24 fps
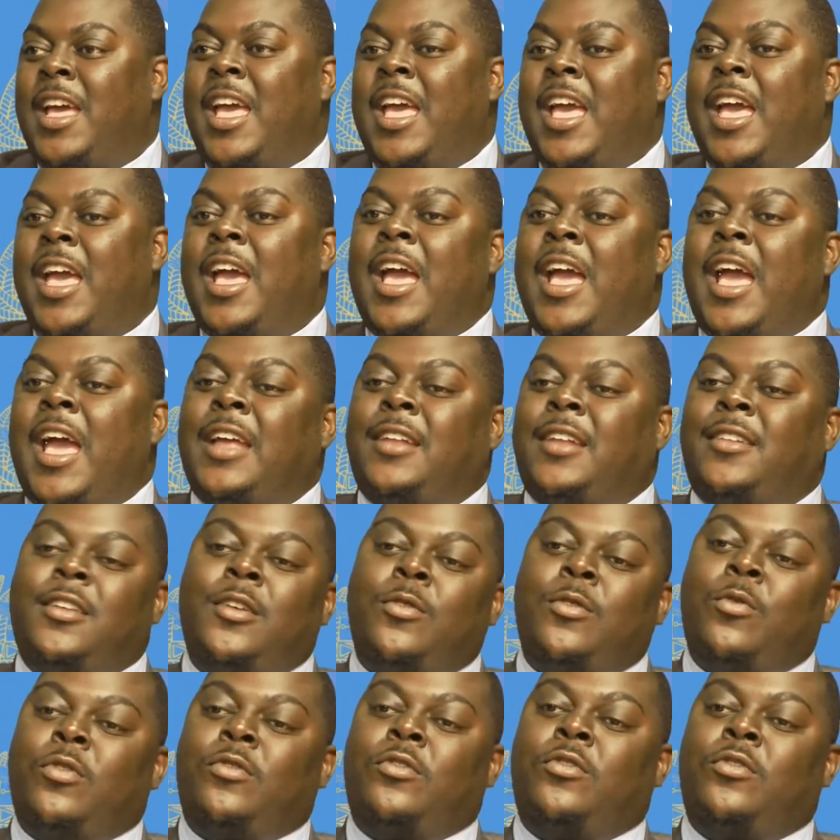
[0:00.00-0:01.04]
AIT
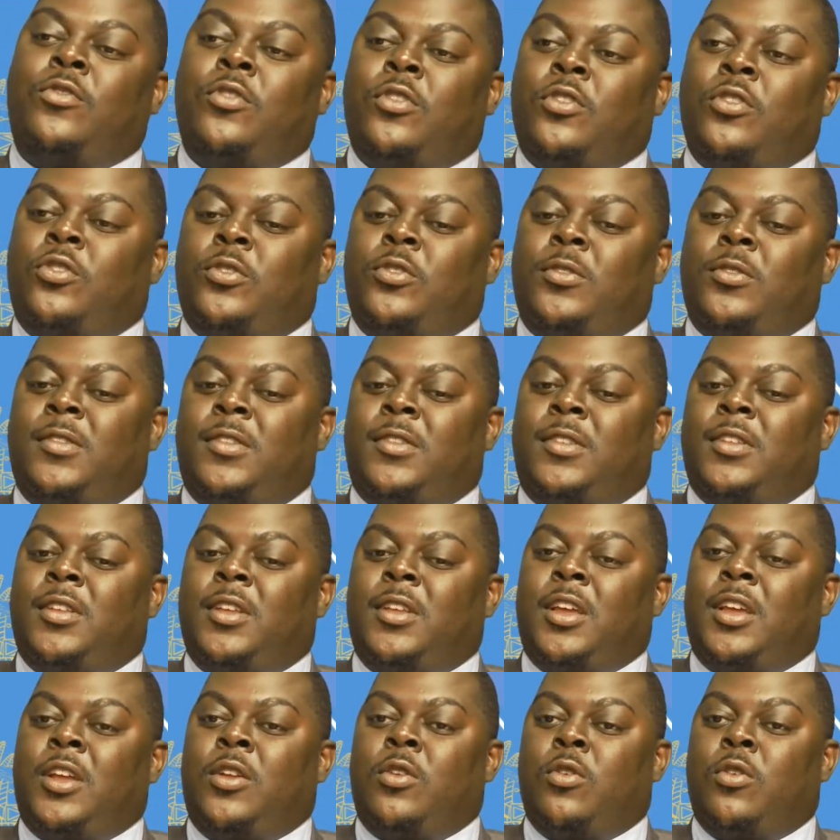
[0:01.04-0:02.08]
was introduced
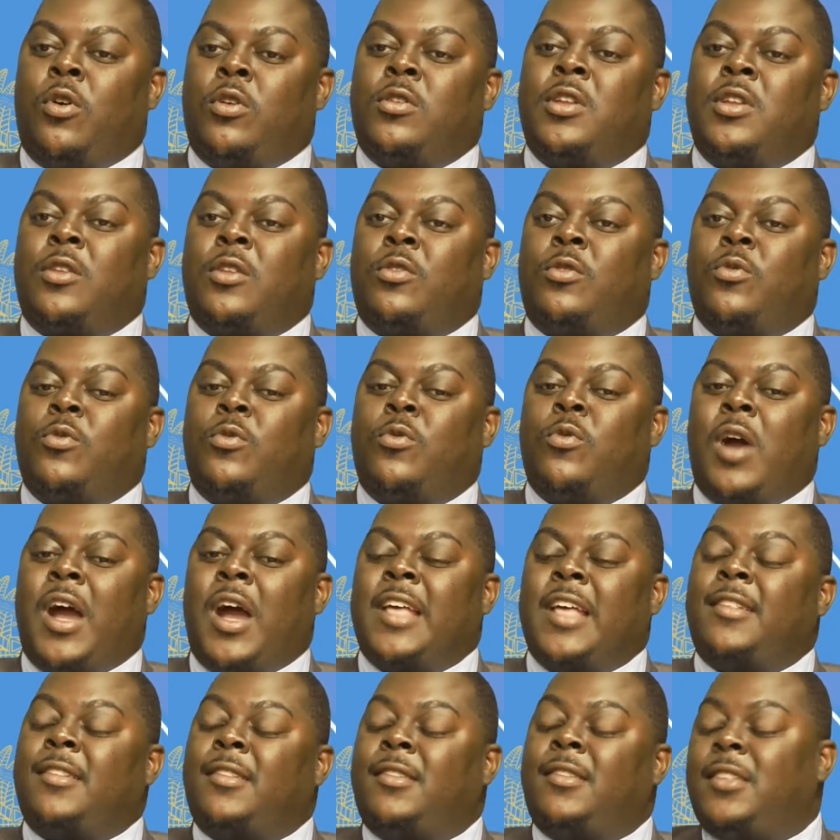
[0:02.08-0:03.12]
in order to
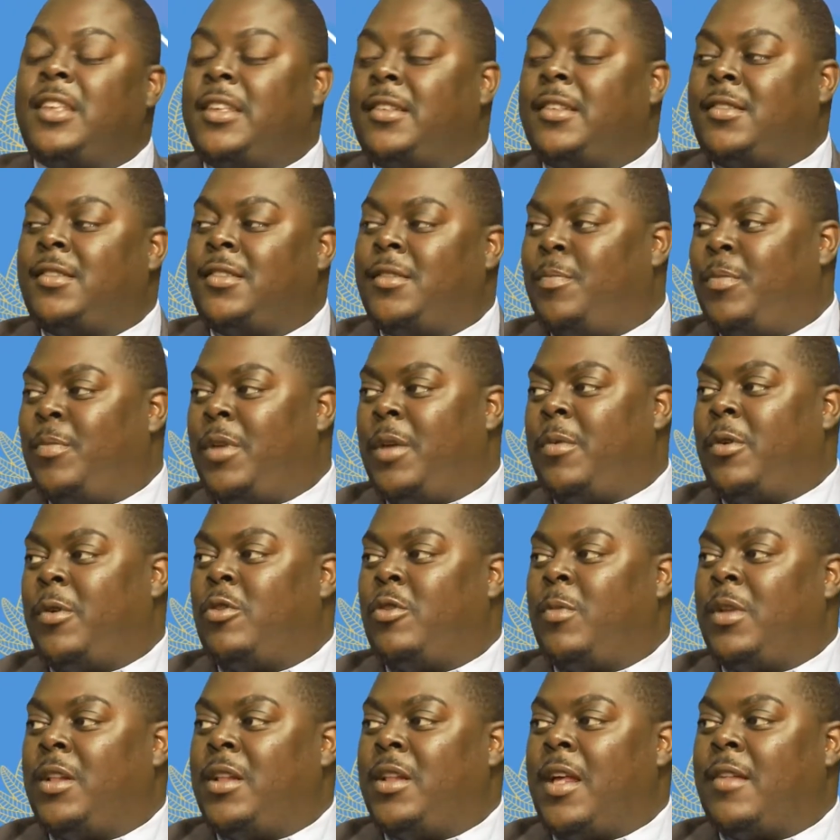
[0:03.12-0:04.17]
assist people to
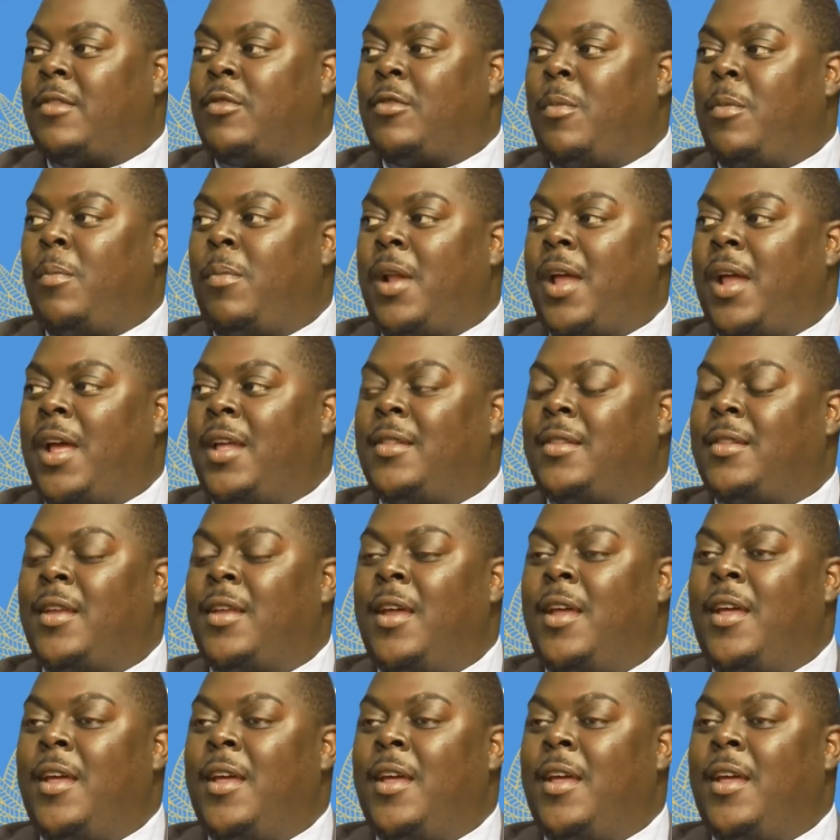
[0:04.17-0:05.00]
be tax compliant.